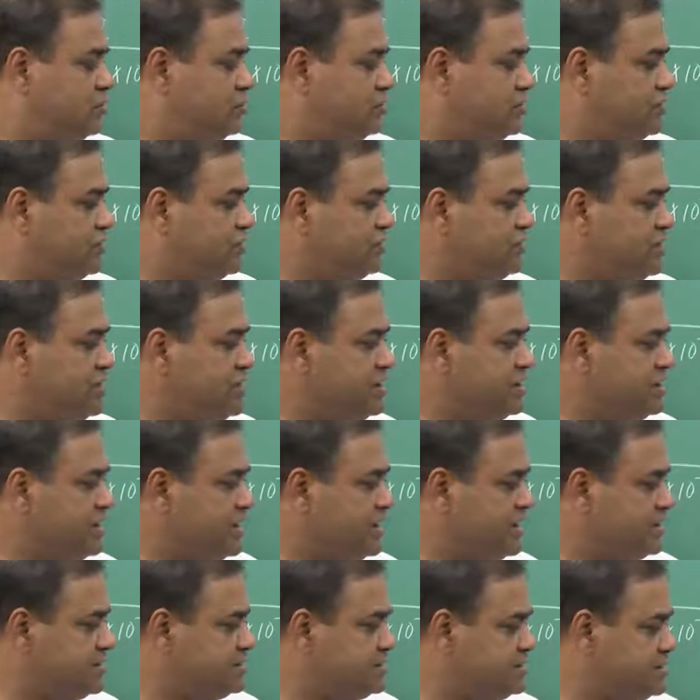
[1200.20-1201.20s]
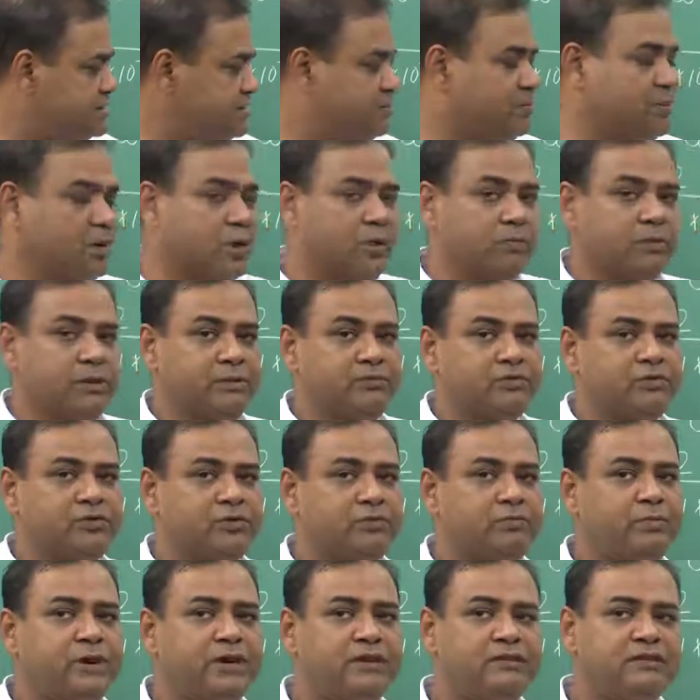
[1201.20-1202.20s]
So, the shrinkage is a problem.
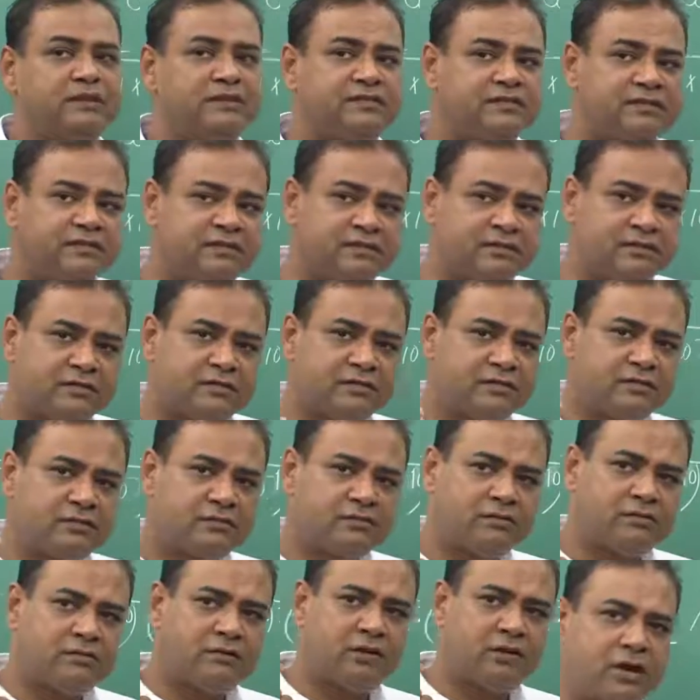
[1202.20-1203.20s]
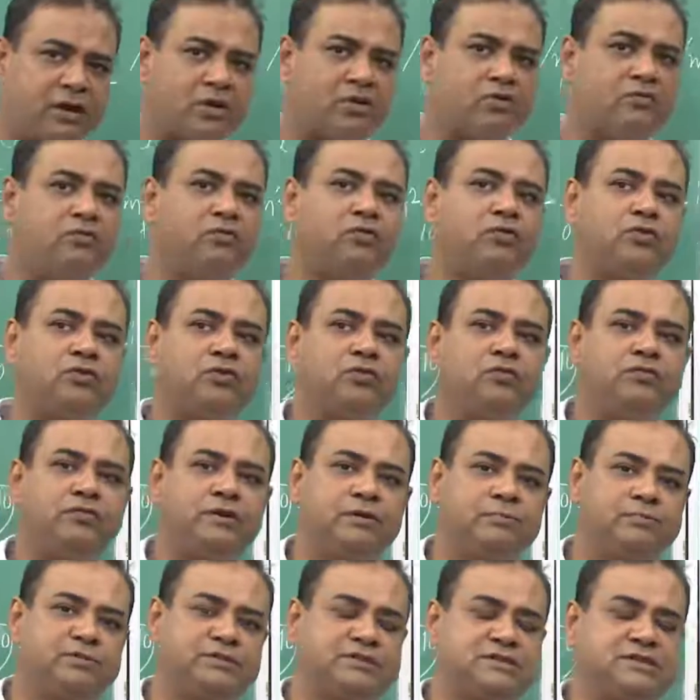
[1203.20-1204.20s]
So, but this is around 4 to
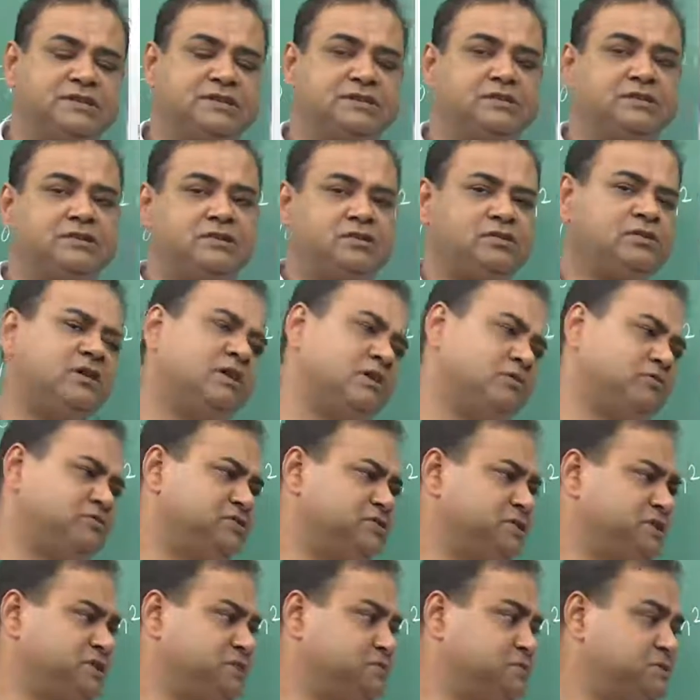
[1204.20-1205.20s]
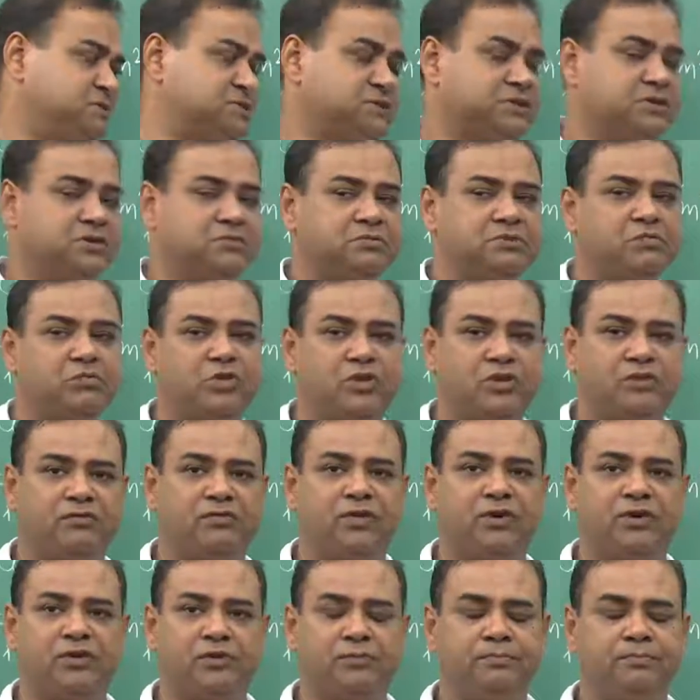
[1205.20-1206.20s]
5% or around 6% of the
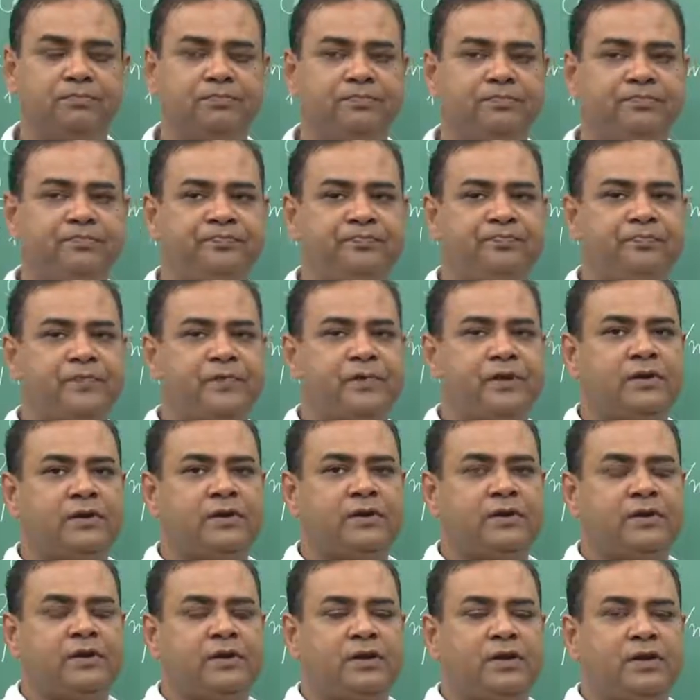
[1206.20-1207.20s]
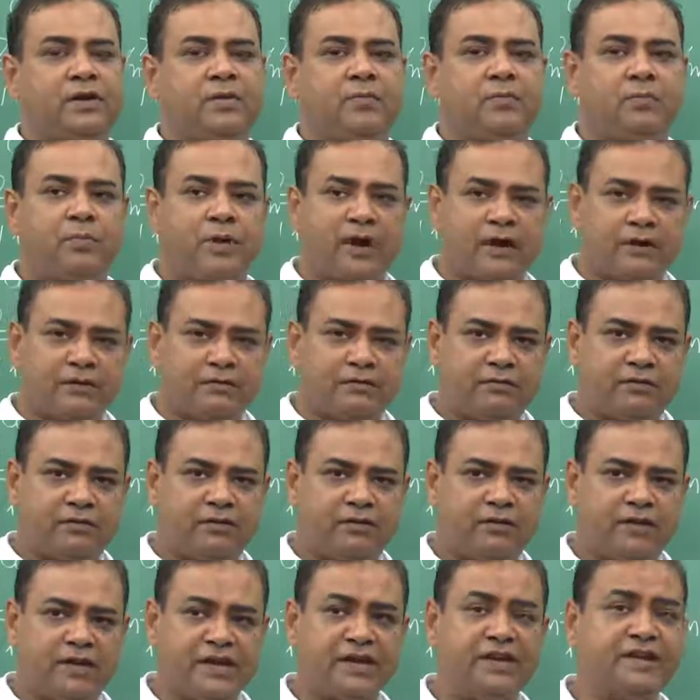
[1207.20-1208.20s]
molar volume.
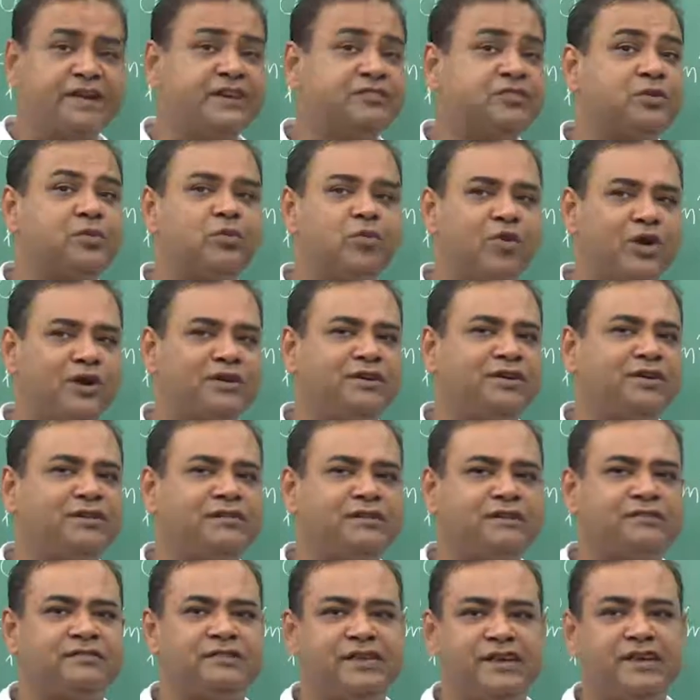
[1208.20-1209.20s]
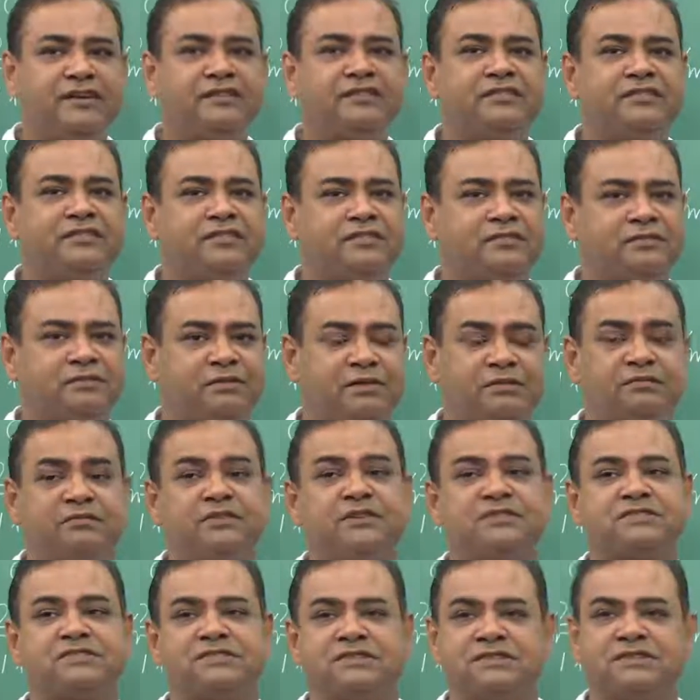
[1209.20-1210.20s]
But in case of water, the things
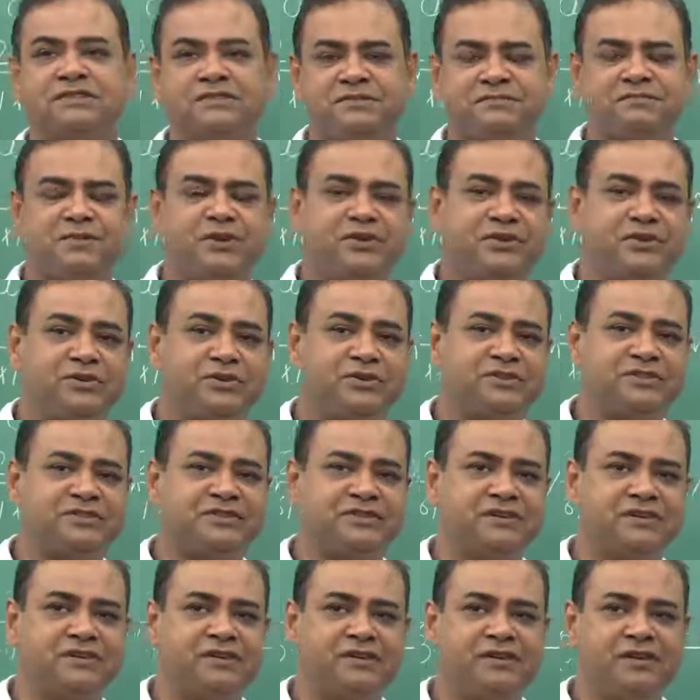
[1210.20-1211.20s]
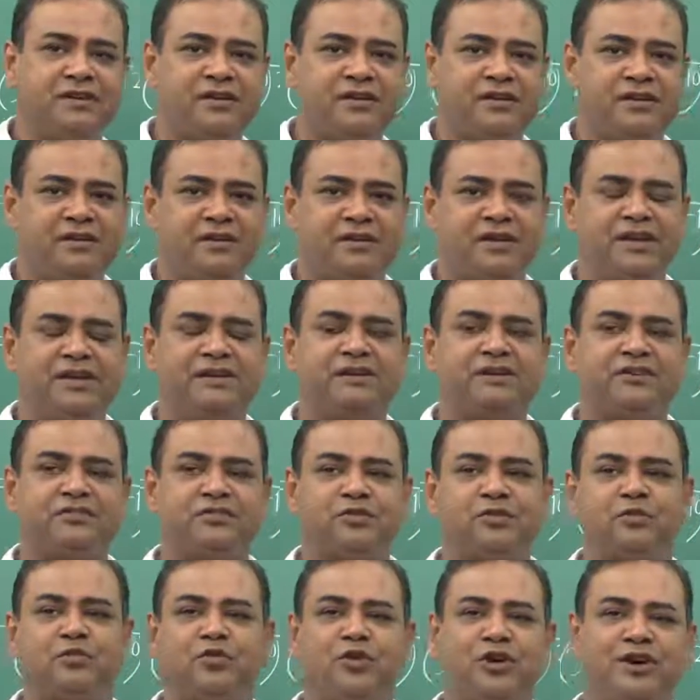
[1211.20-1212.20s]
reverses, because in
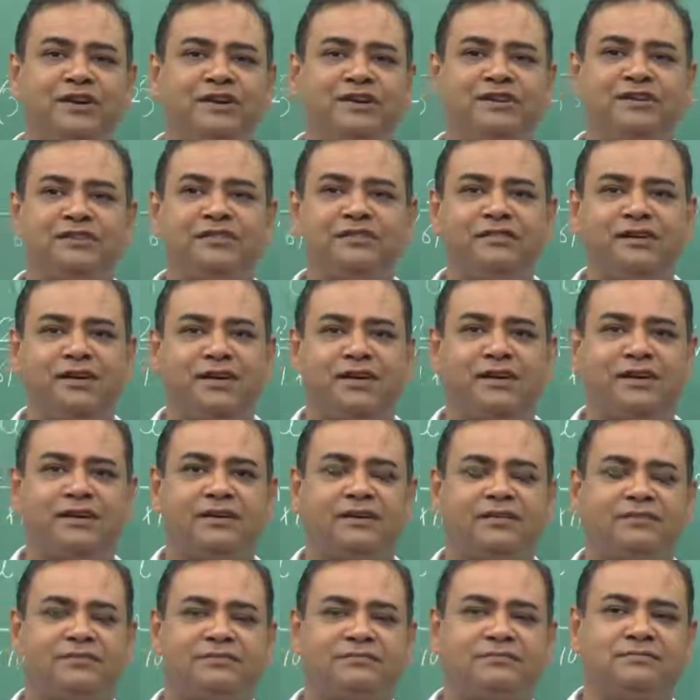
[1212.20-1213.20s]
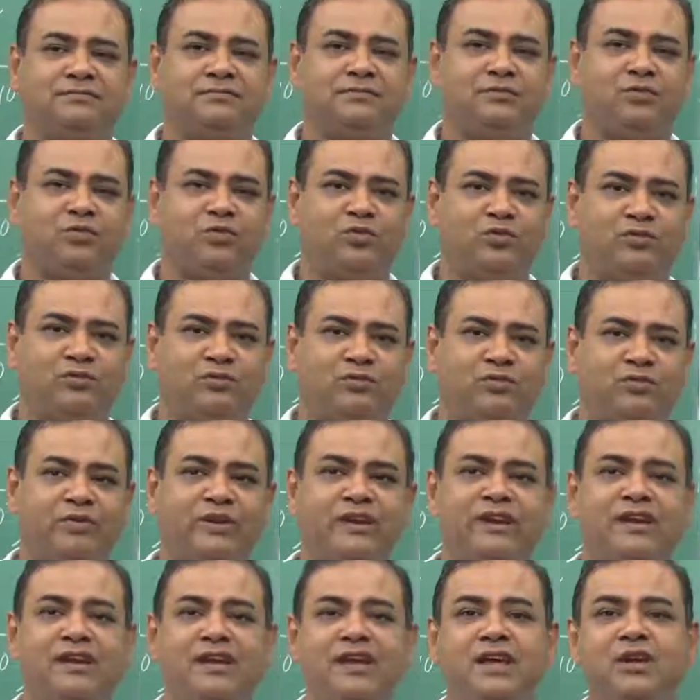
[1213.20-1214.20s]
case of water,
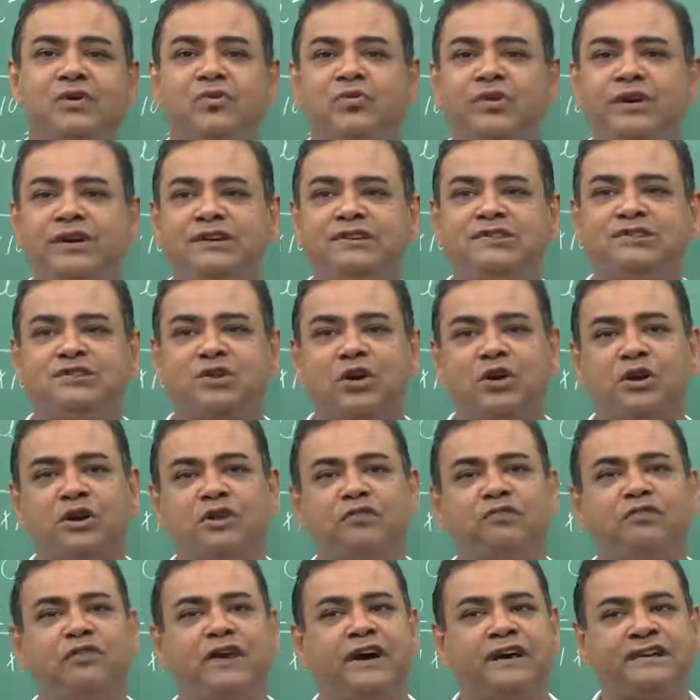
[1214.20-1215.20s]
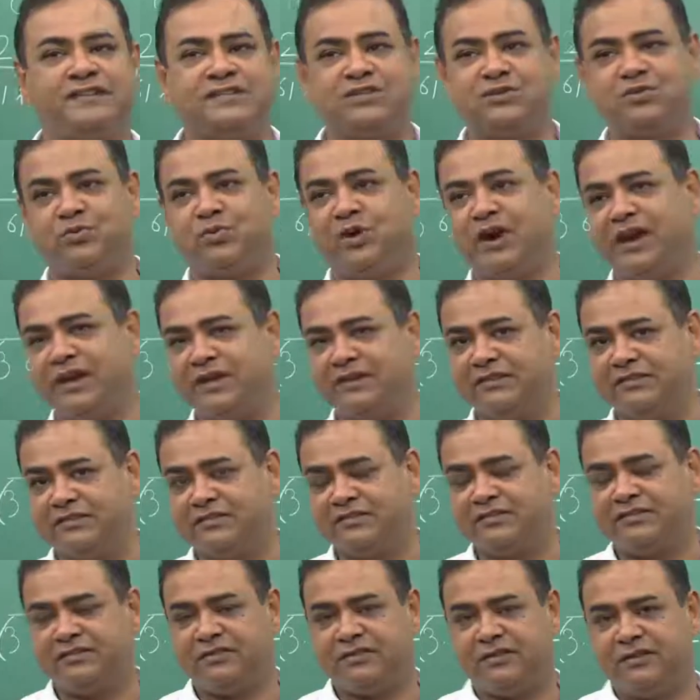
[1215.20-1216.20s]
when liquid solidifies to
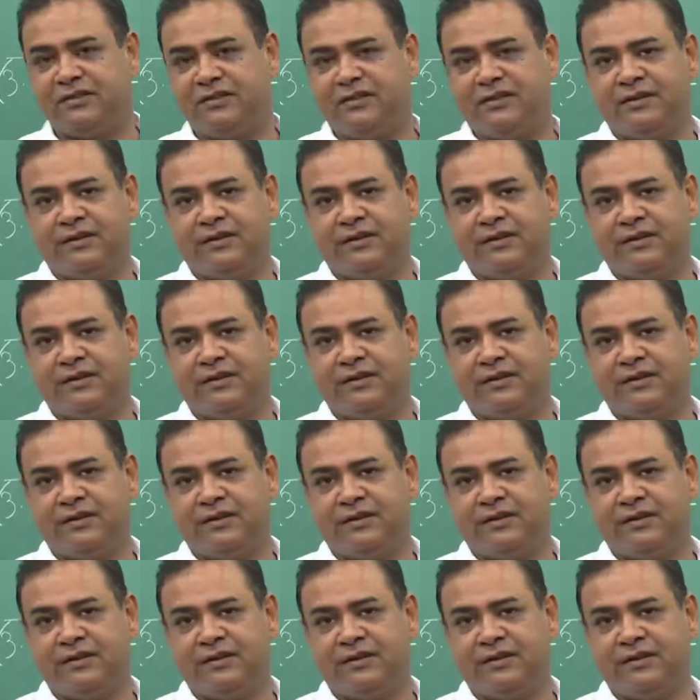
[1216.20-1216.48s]
ice,